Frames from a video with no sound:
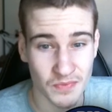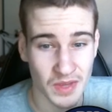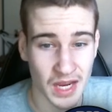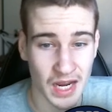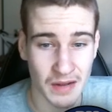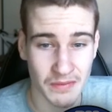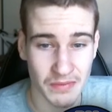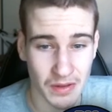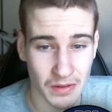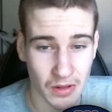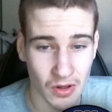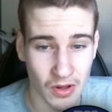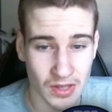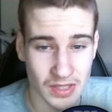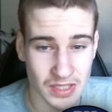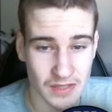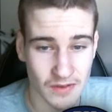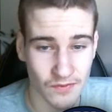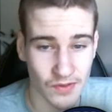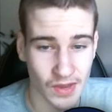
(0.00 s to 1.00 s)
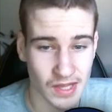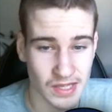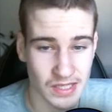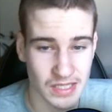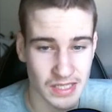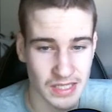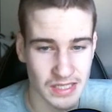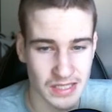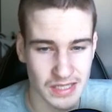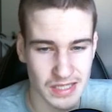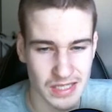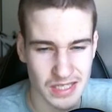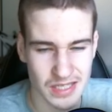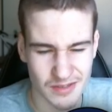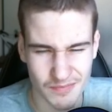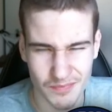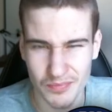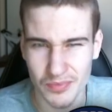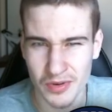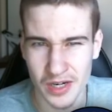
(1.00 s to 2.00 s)
The Lions defense is
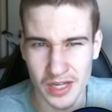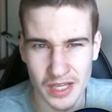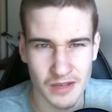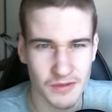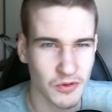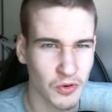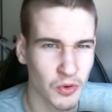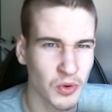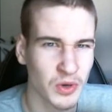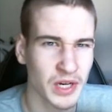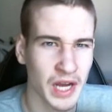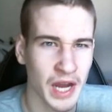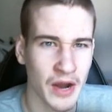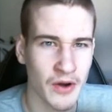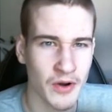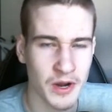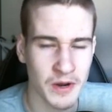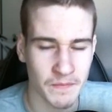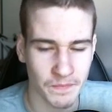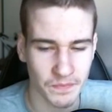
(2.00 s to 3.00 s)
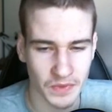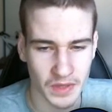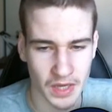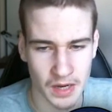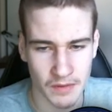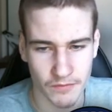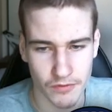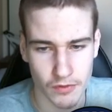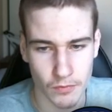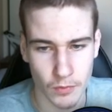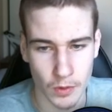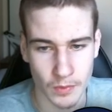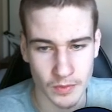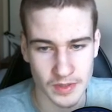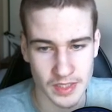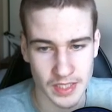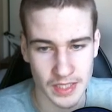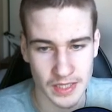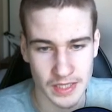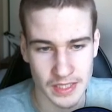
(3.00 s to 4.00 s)
pretty ordinary from what we've
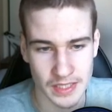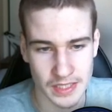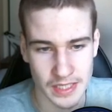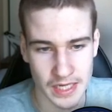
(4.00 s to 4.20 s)
seen this